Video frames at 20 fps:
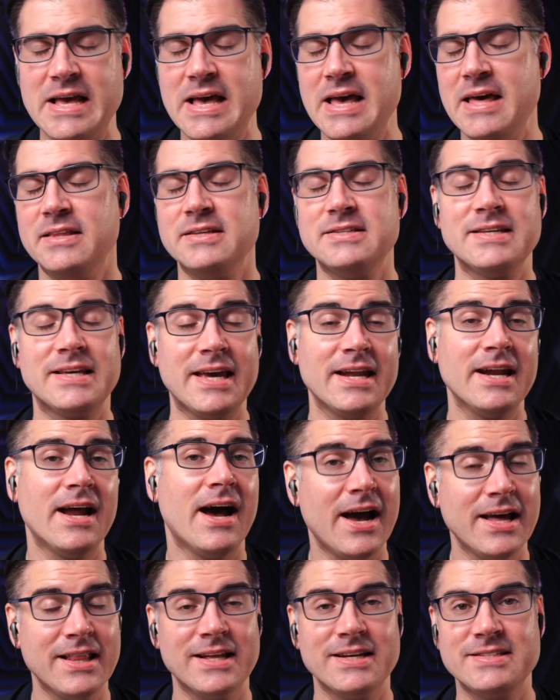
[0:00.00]
This again
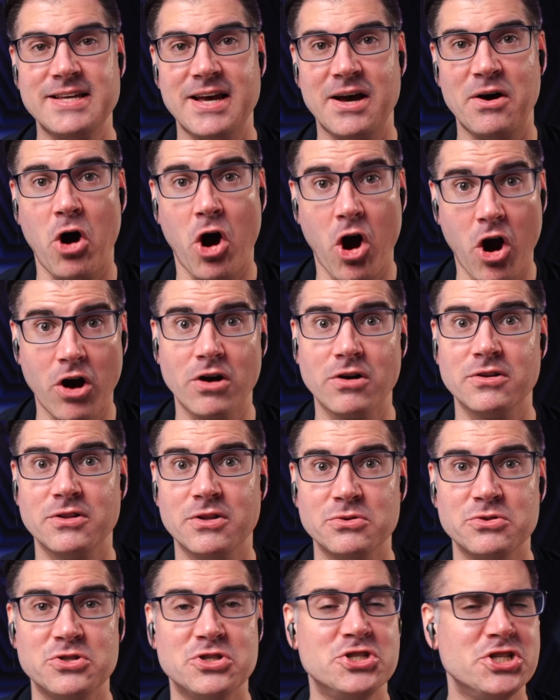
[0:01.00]
highlights how hard
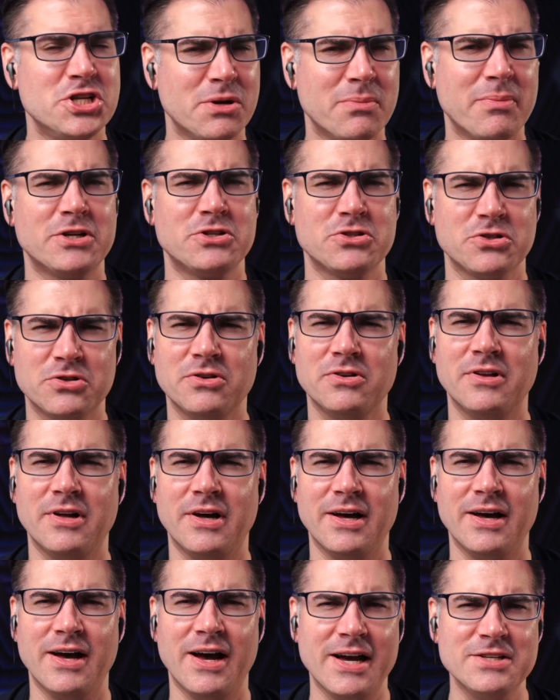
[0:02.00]
those geometrical
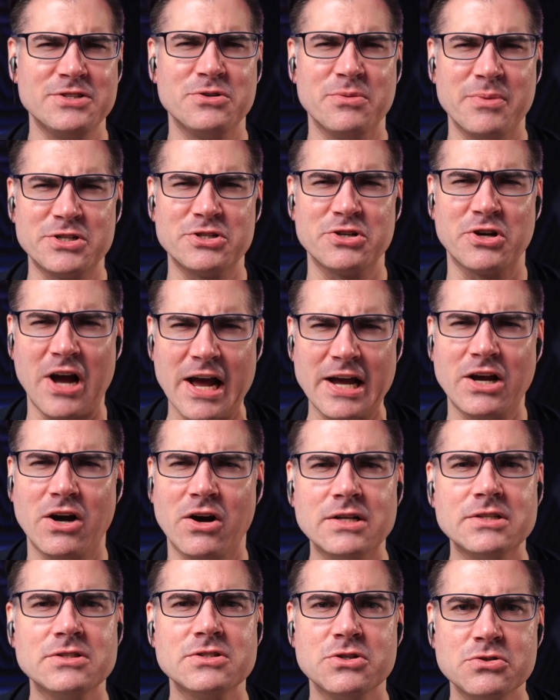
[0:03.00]
isometric
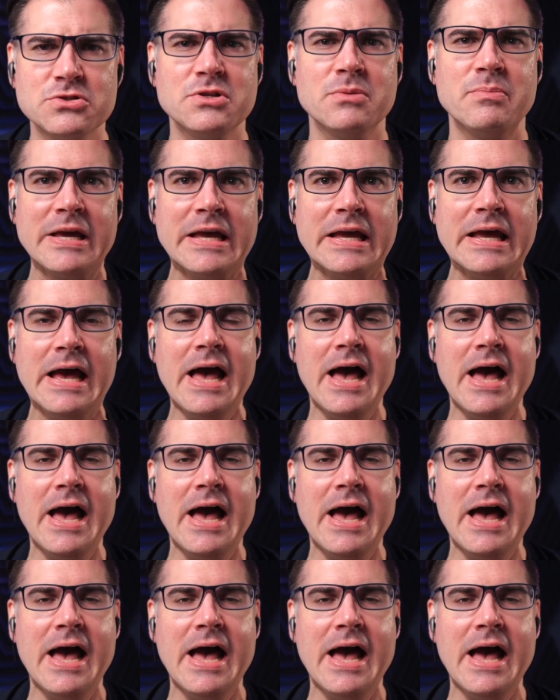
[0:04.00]
icons used to be.